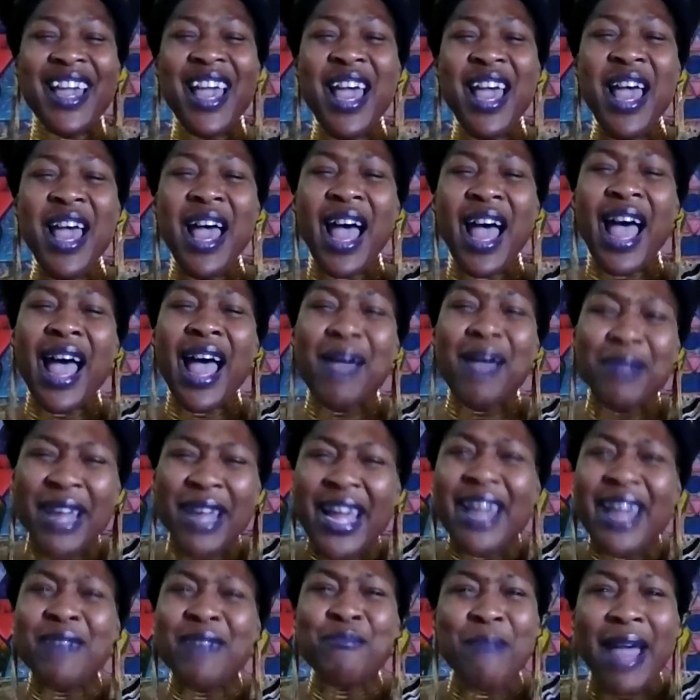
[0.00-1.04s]
I'm getting
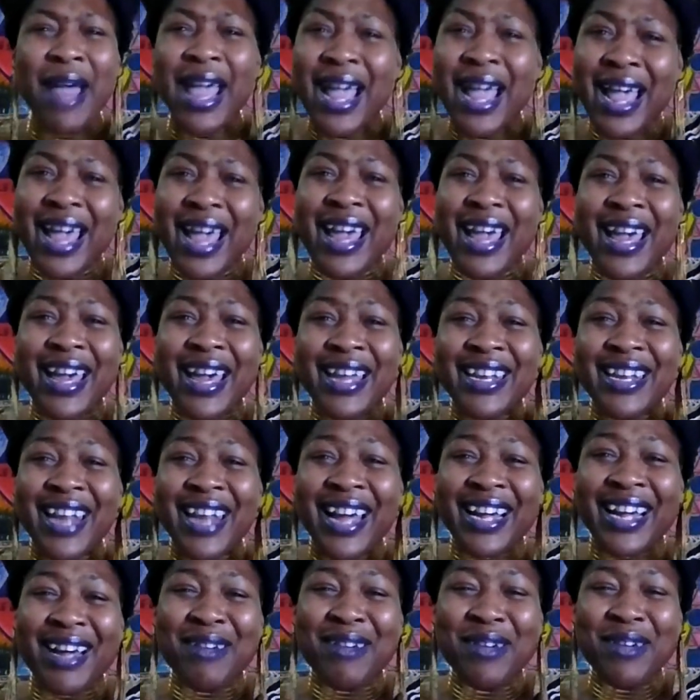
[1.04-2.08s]
mad. Like,
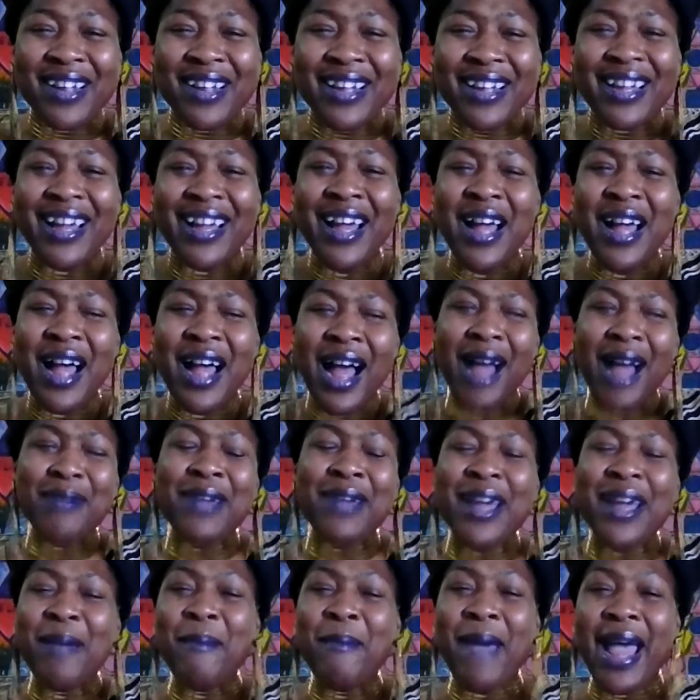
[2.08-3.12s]
I'm getting
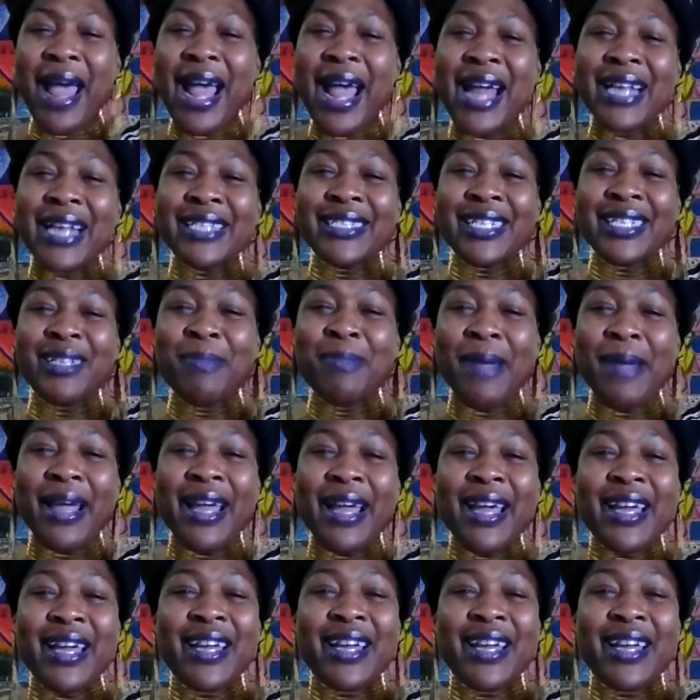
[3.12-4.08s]
mad at this man.